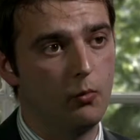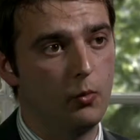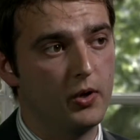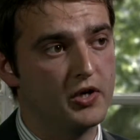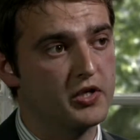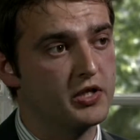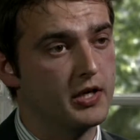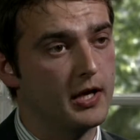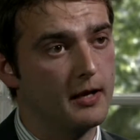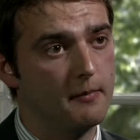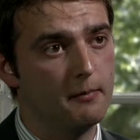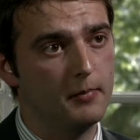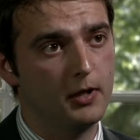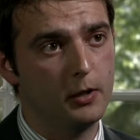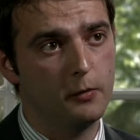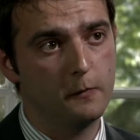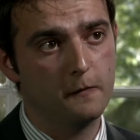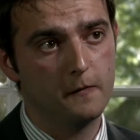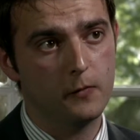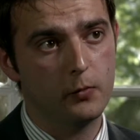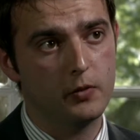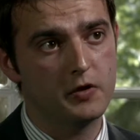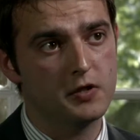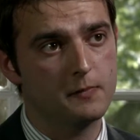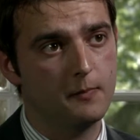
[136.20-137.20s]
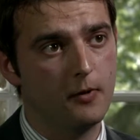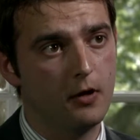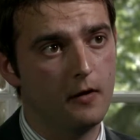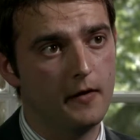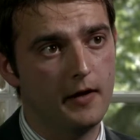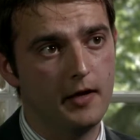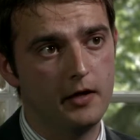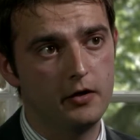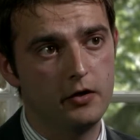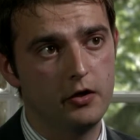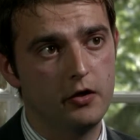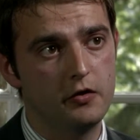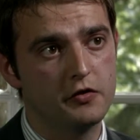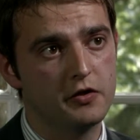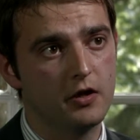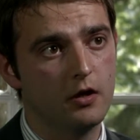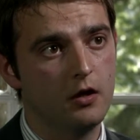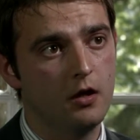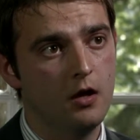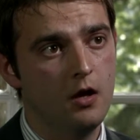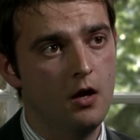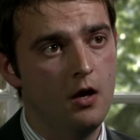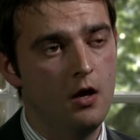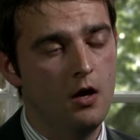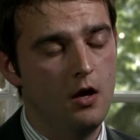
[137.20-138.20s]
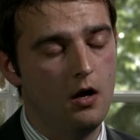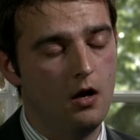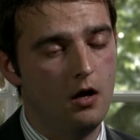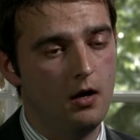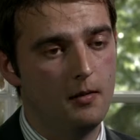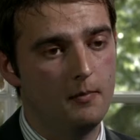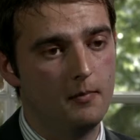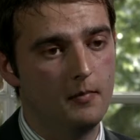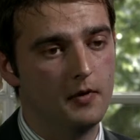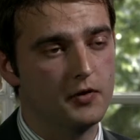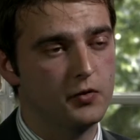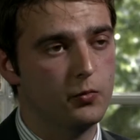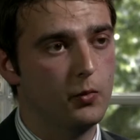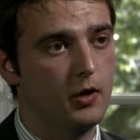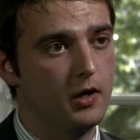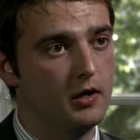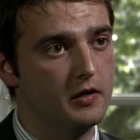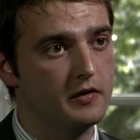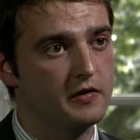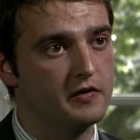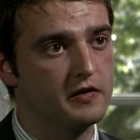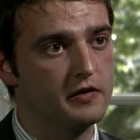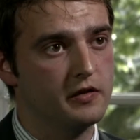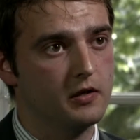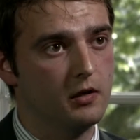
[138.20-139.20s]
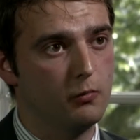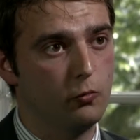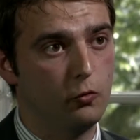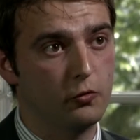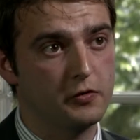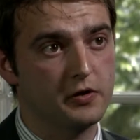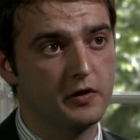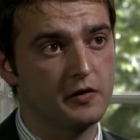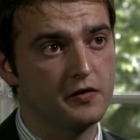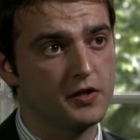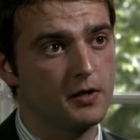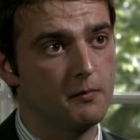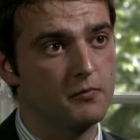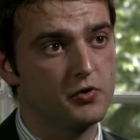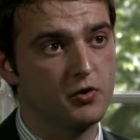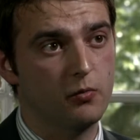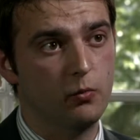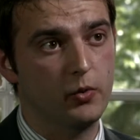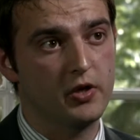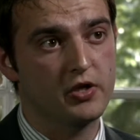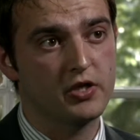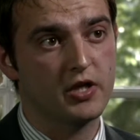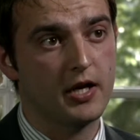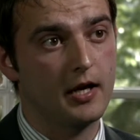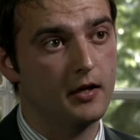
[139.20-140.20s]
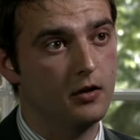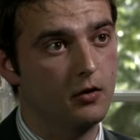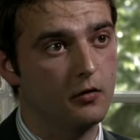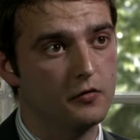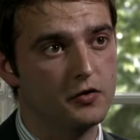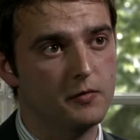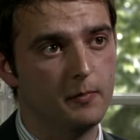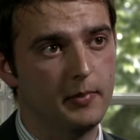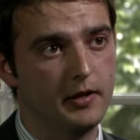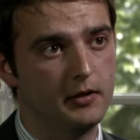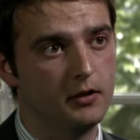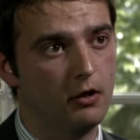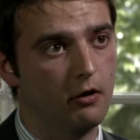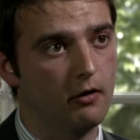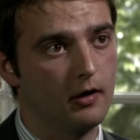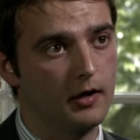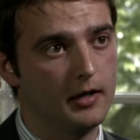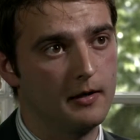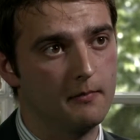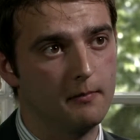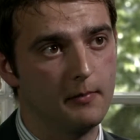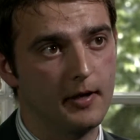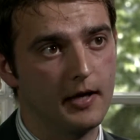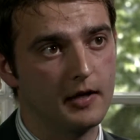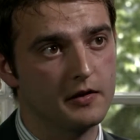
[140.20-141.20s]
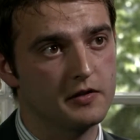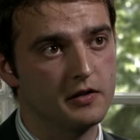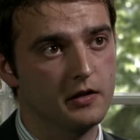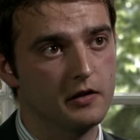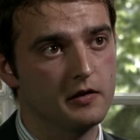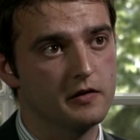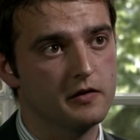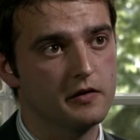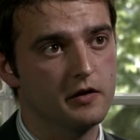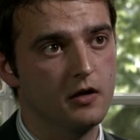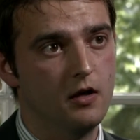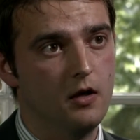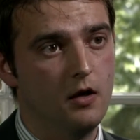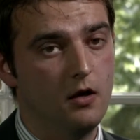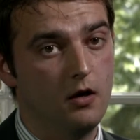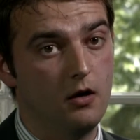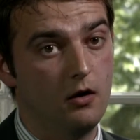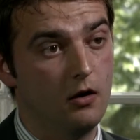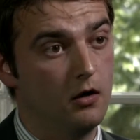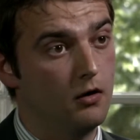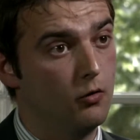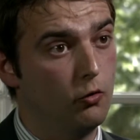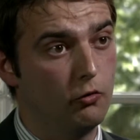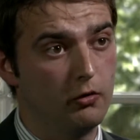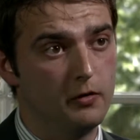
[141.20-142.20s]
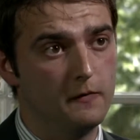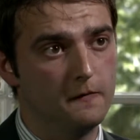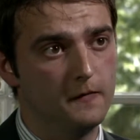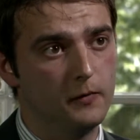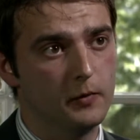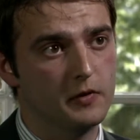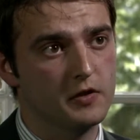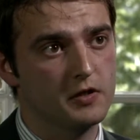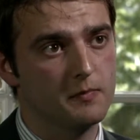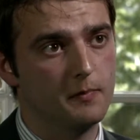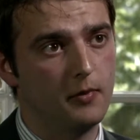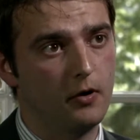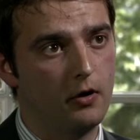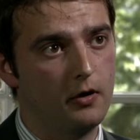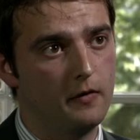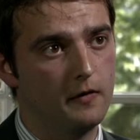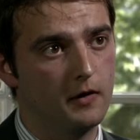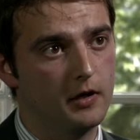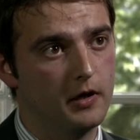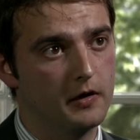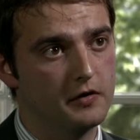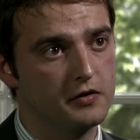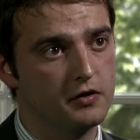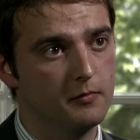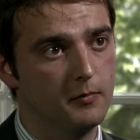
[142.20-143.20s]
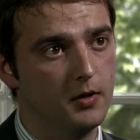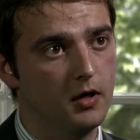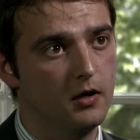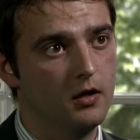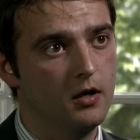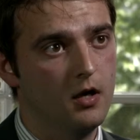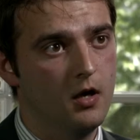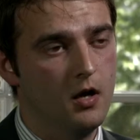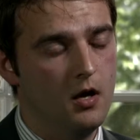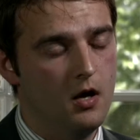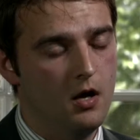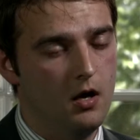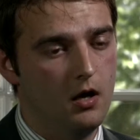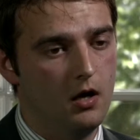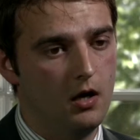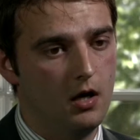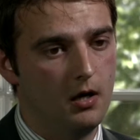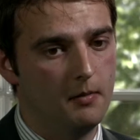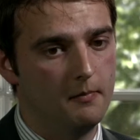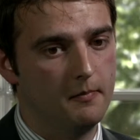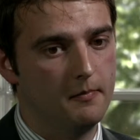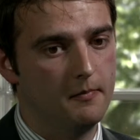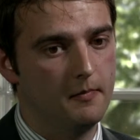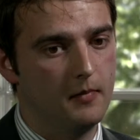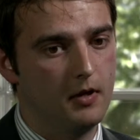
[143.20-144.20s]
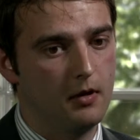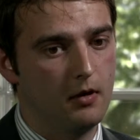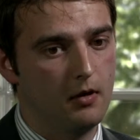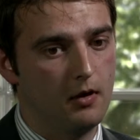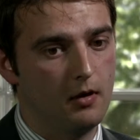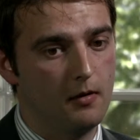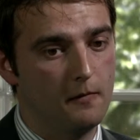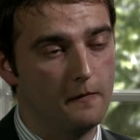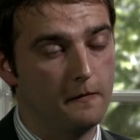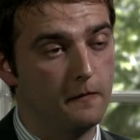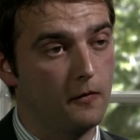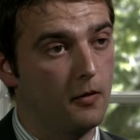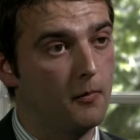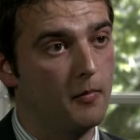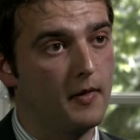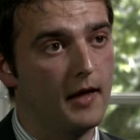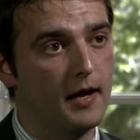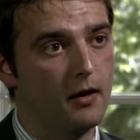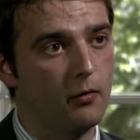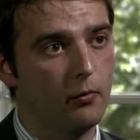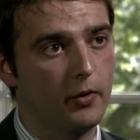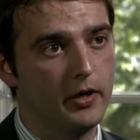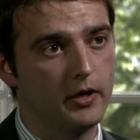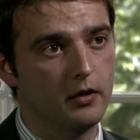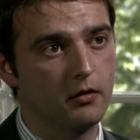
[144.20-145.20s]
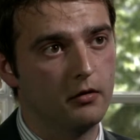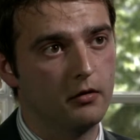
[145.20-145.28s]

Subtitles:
which can be influenced by the end user, as well as water consumption which cannot be directly impacted or influenced by the customer. From that, we